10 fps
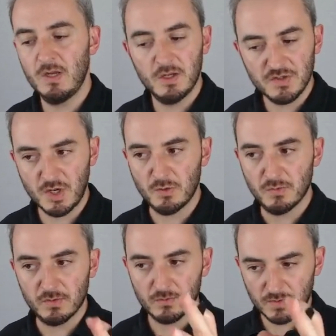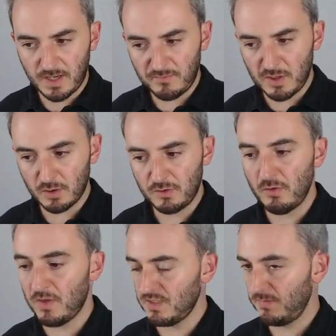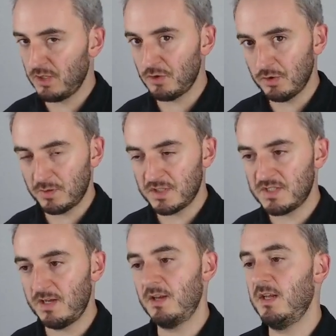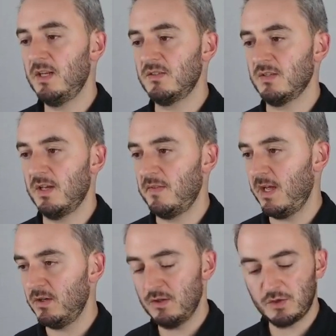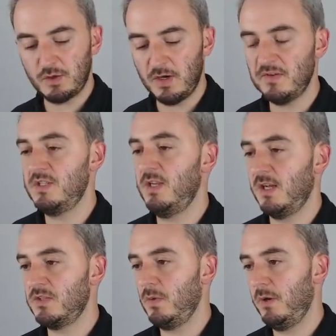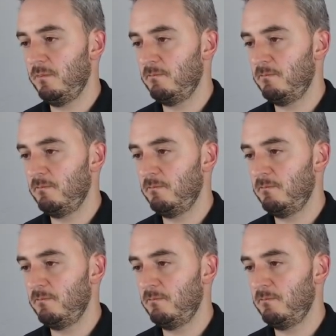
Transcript: So have a look through this, make sure you understand it, and then try this next one.